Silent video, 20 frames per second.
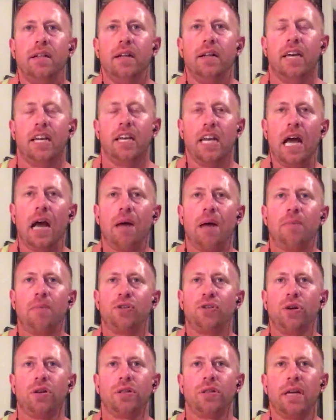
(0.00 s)
And I'm
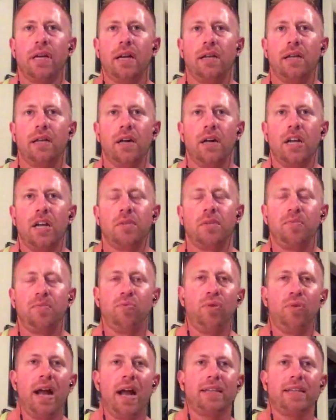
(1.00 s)
sure that a lot of them have
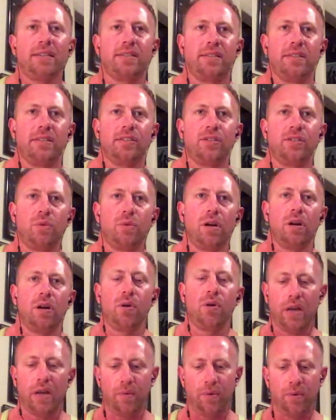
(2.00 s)
practiced it to where,
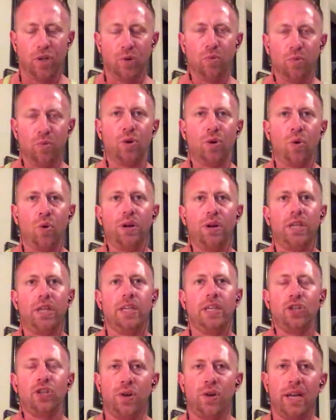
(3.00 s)
okay, when you're
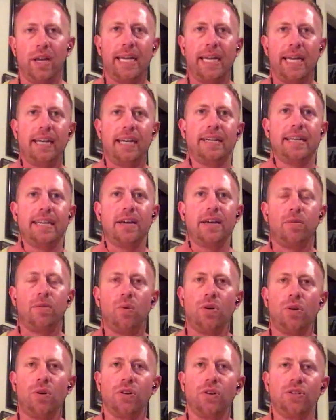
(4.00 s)
recording, you try and get it down to
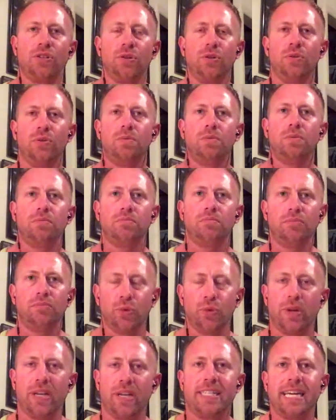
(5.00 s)
1 or 2,
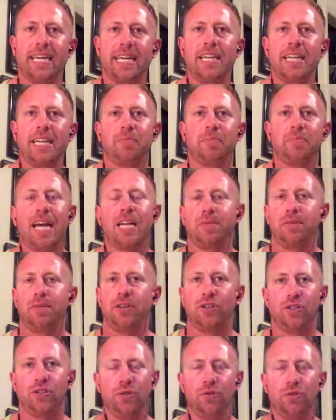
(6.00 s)
3 takes max
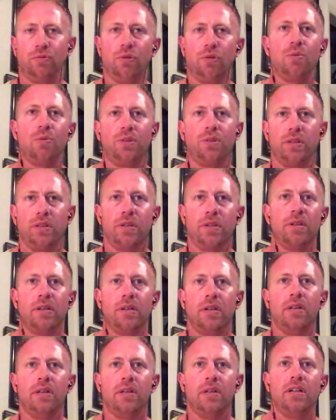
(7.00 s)
because your throat,
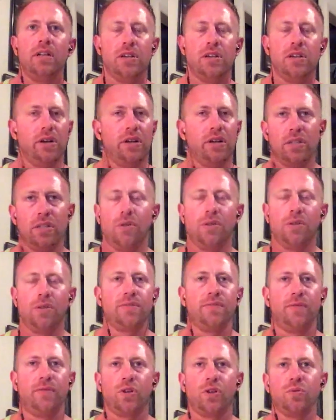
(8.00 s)
because all these
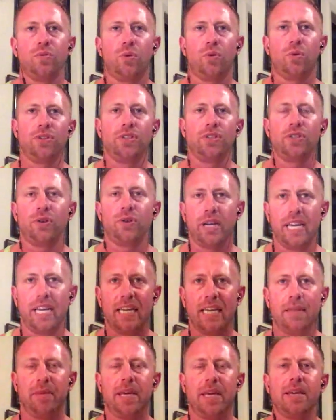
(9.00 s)
voice recorders, they try to get
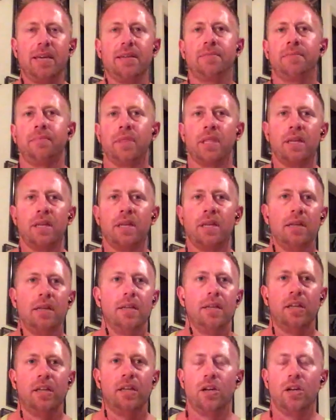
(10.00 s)
them in,
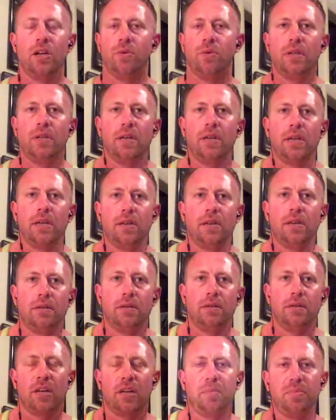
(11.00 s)
in
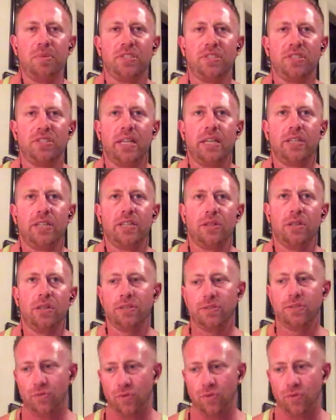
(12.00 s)
a couple of sittings, and
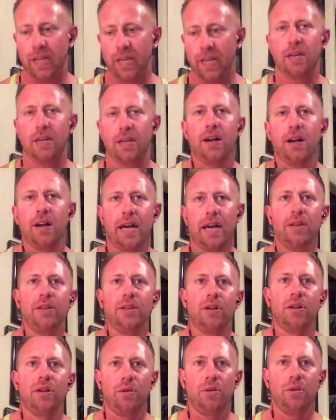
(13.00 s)
let's try and knock out,
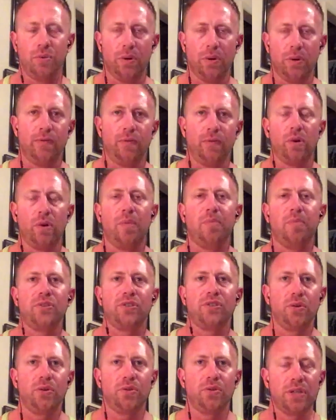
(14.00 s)
3 or 4
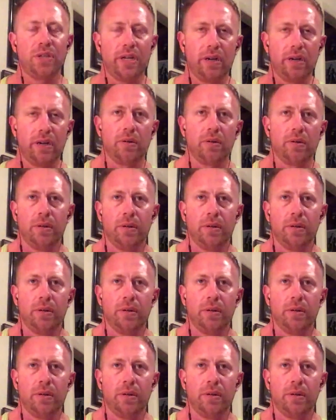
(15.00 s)
episodes here